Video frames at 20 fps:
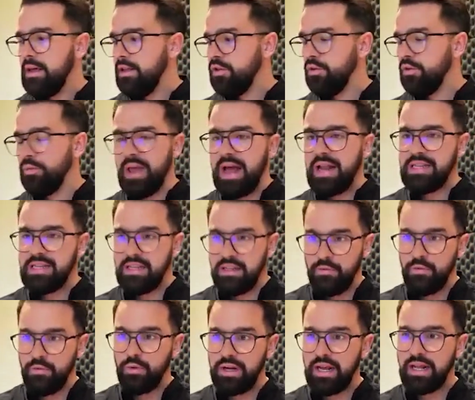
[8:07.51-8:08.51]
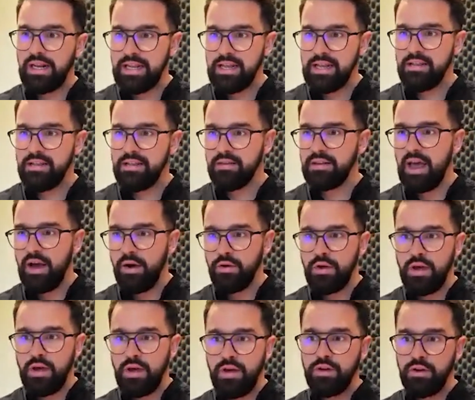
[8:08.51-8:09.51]
the reality is if you want to get leads at scale,
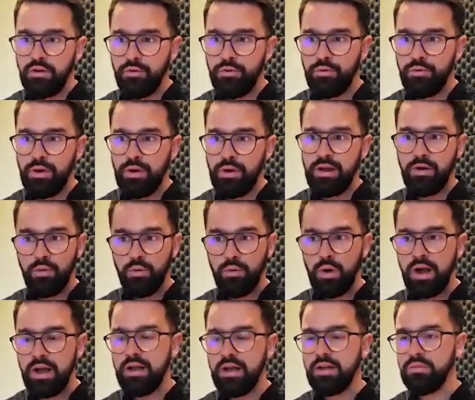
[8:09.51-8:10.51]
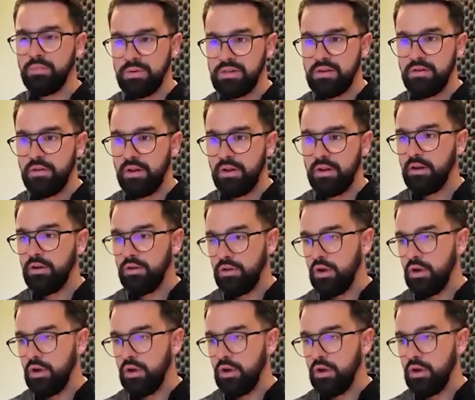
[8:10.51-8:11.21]
you have to create quite a specific, like,